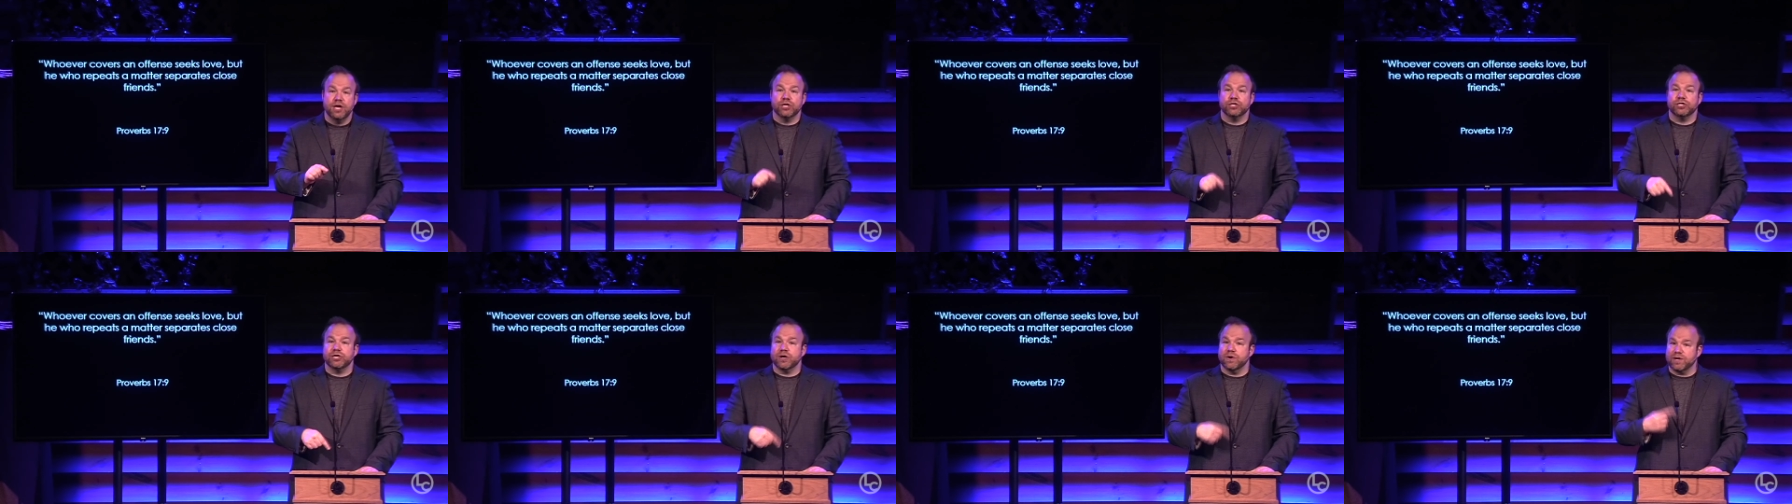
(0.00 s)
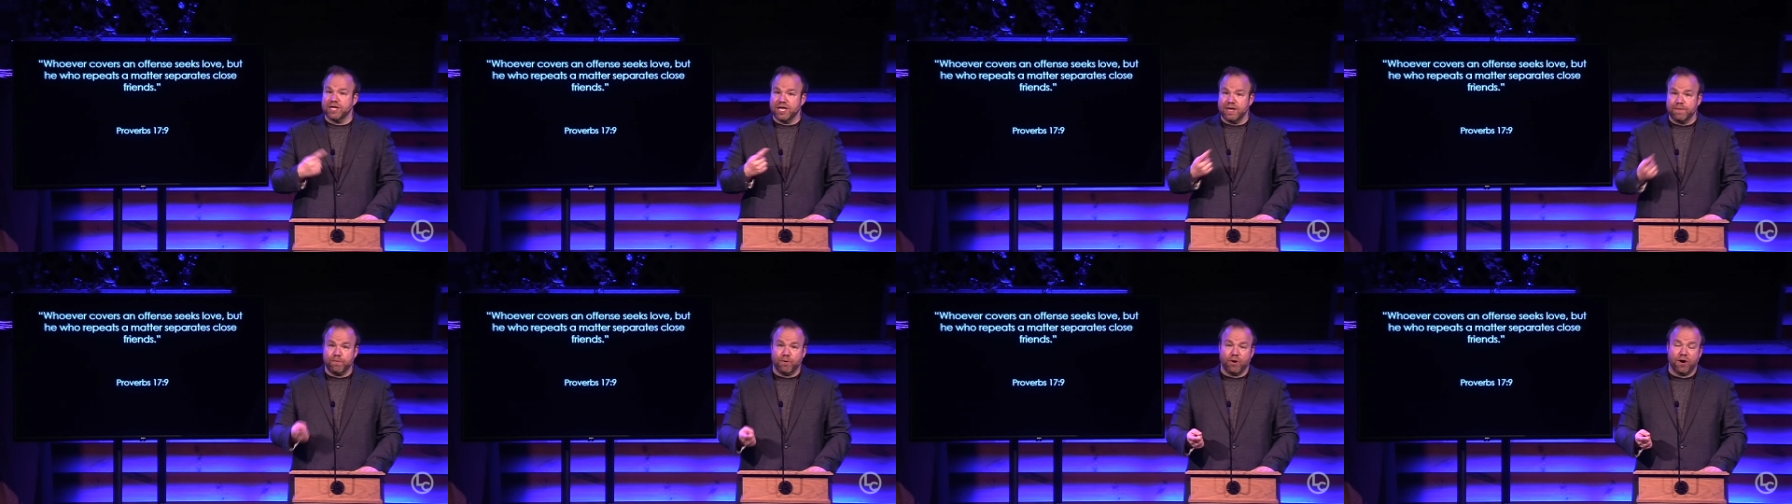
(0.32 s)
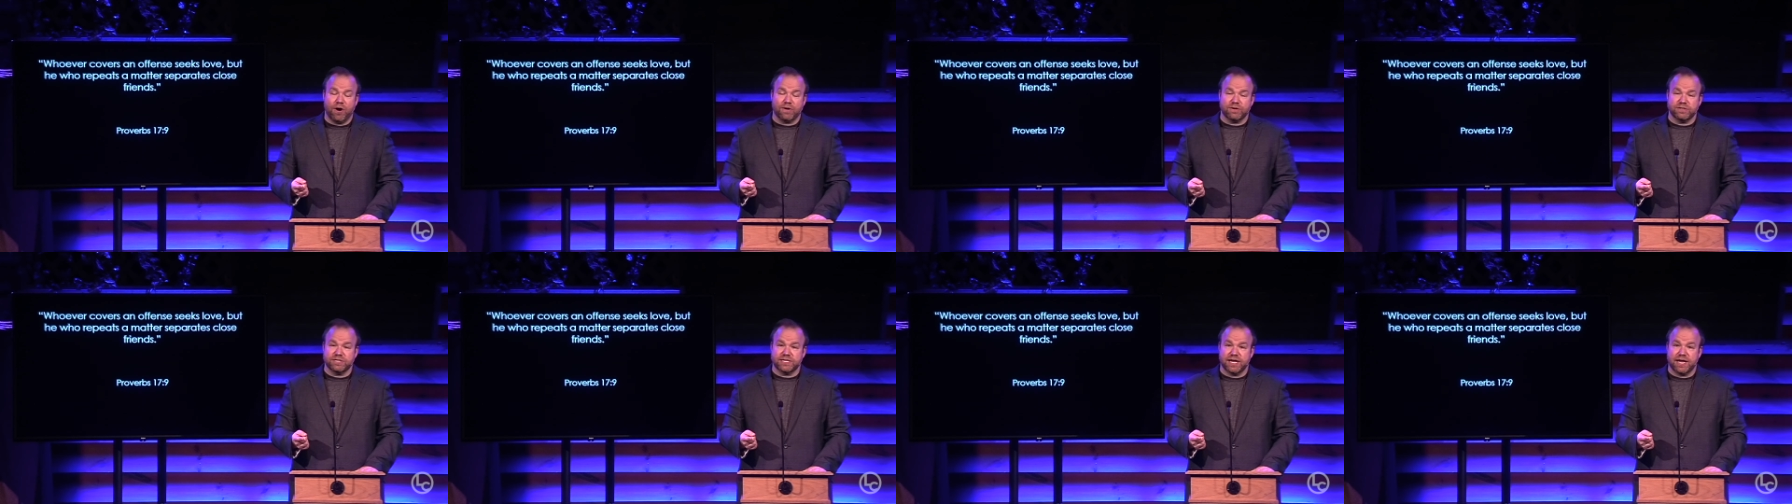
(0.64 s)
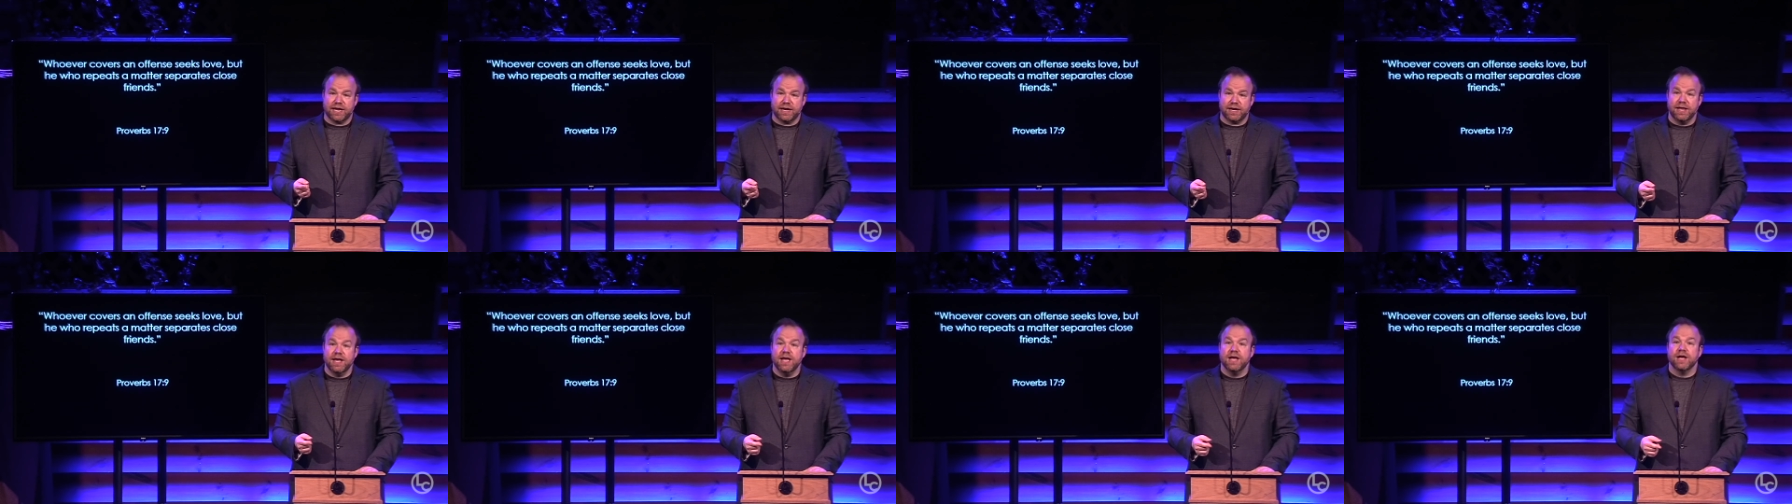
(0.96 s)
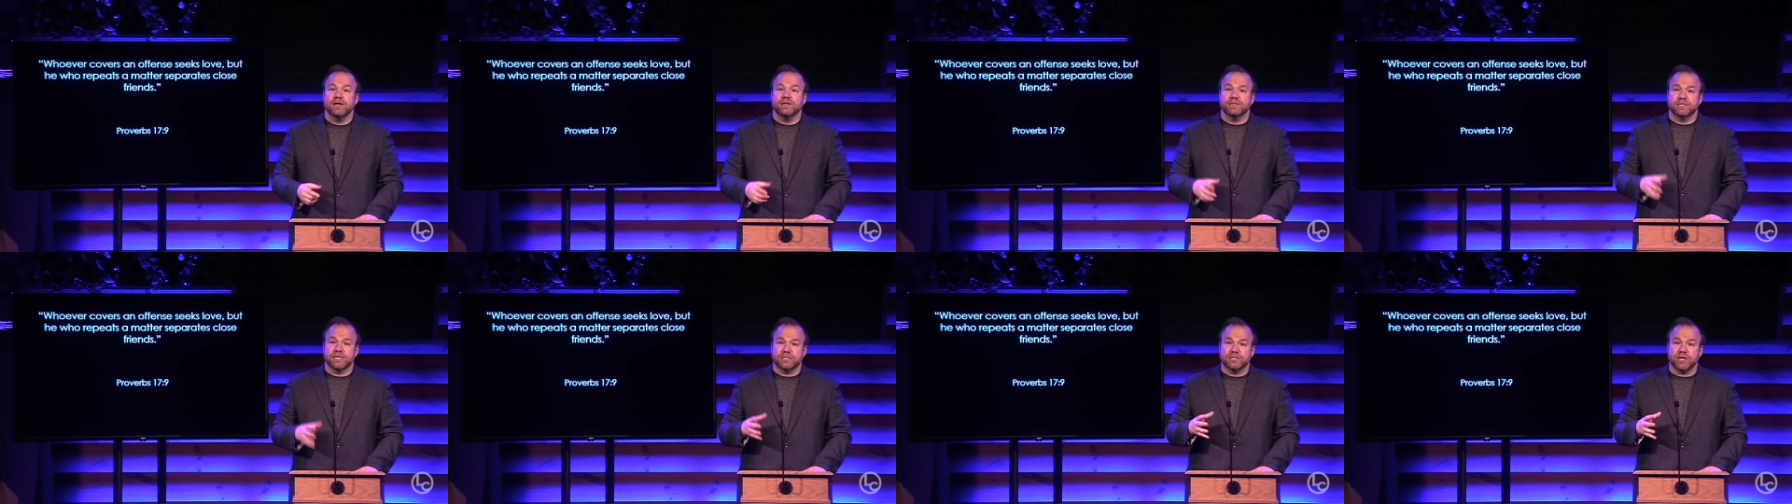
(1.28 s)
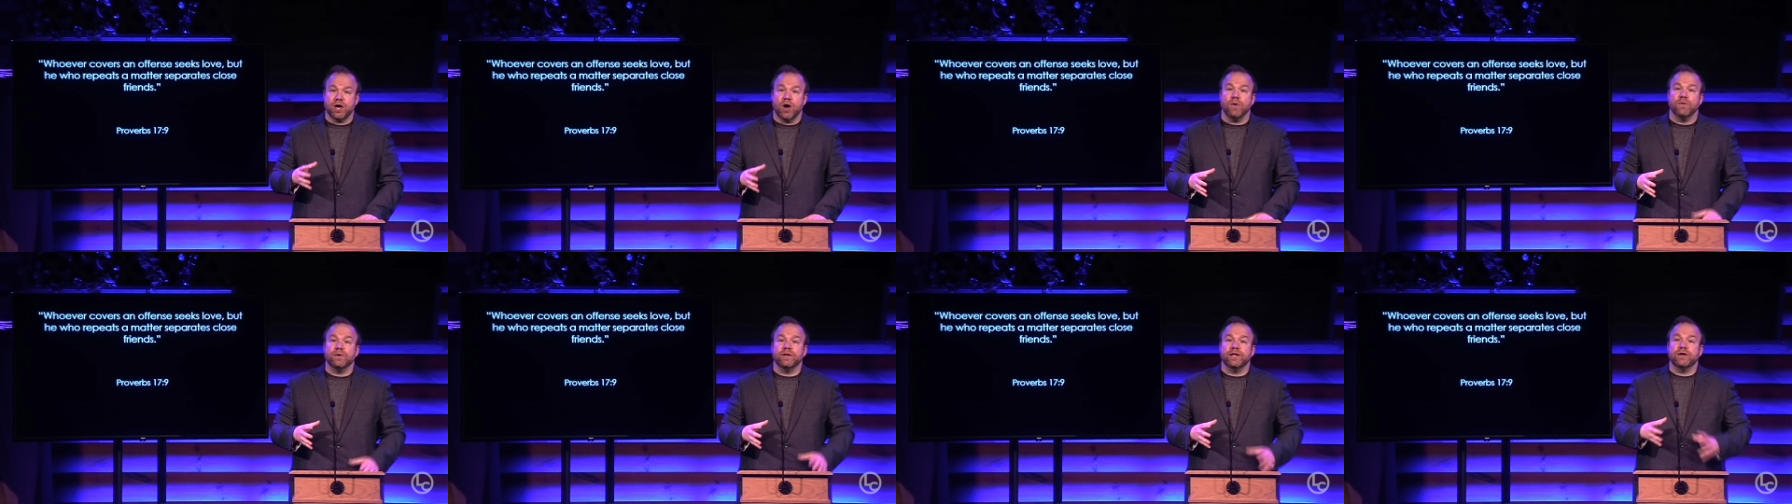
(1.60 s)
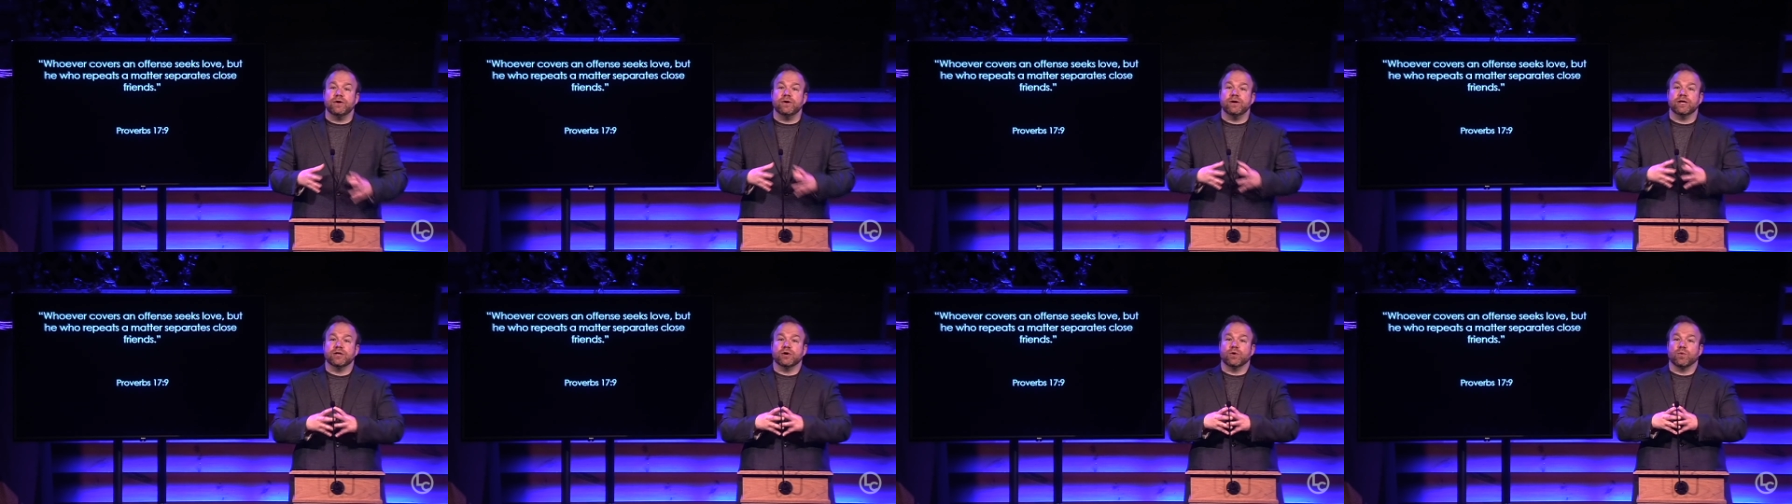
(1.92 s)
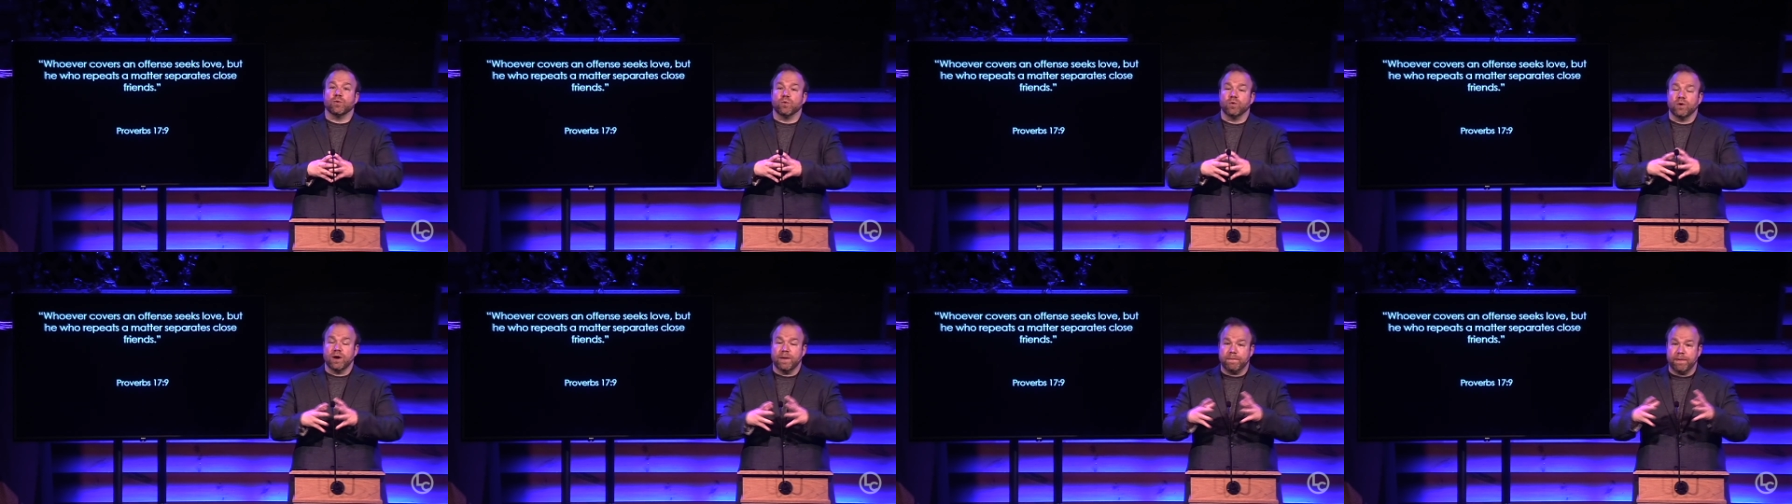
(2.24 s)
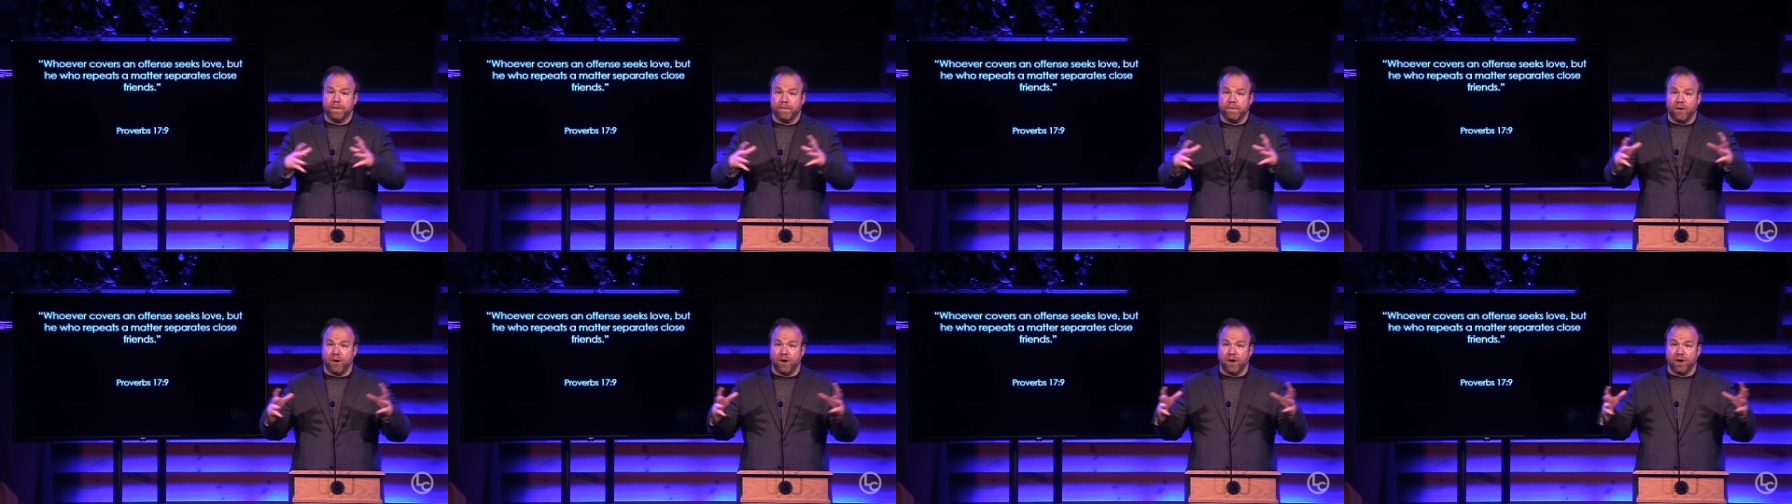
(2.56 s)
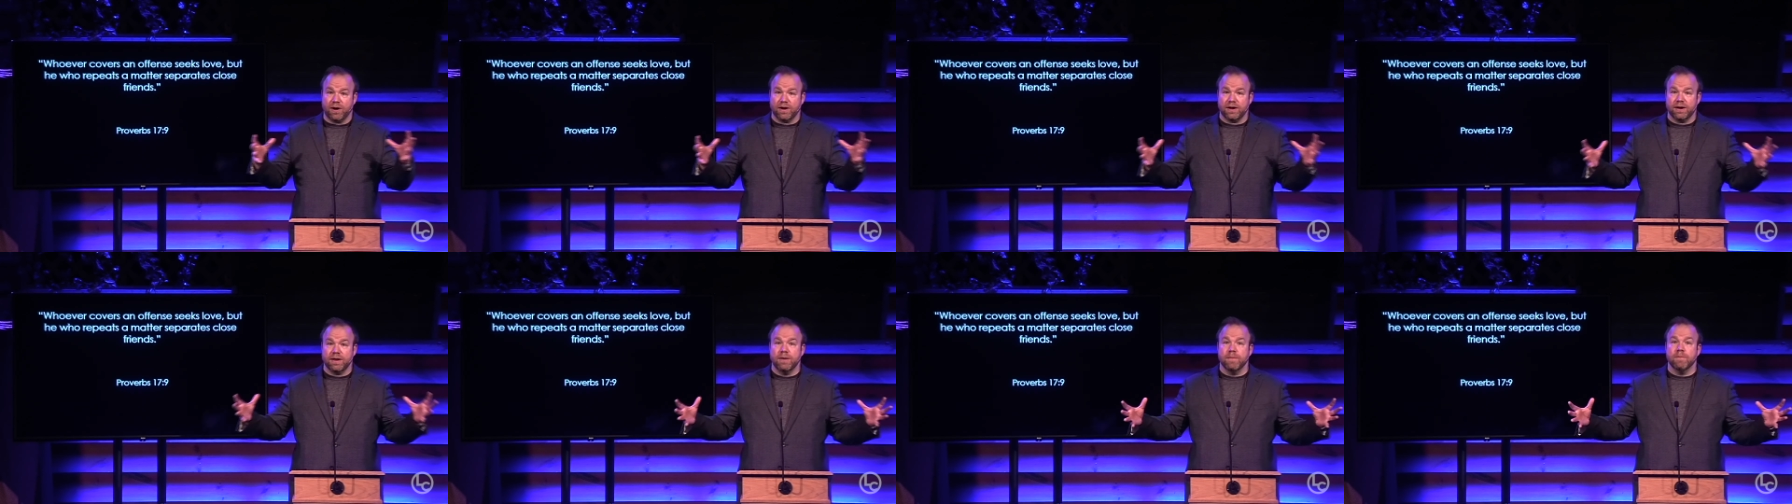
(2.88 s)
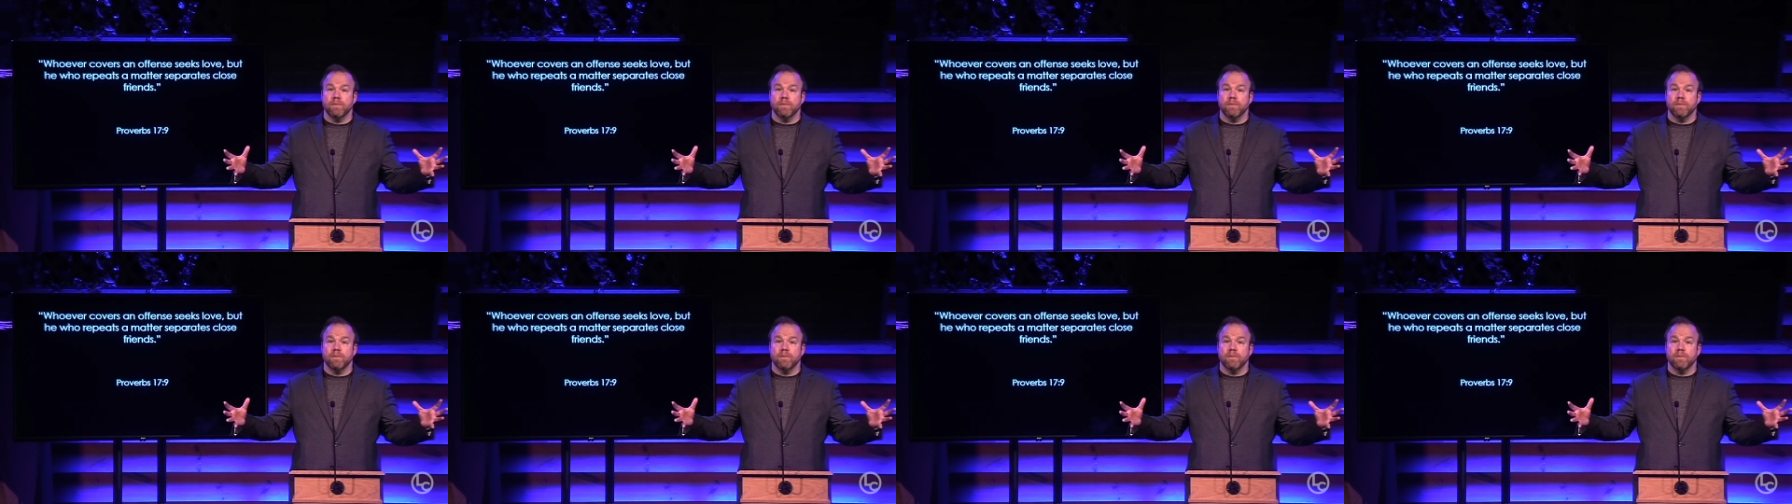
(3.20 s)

Don't keep rehearsing it because it's only going to rip apart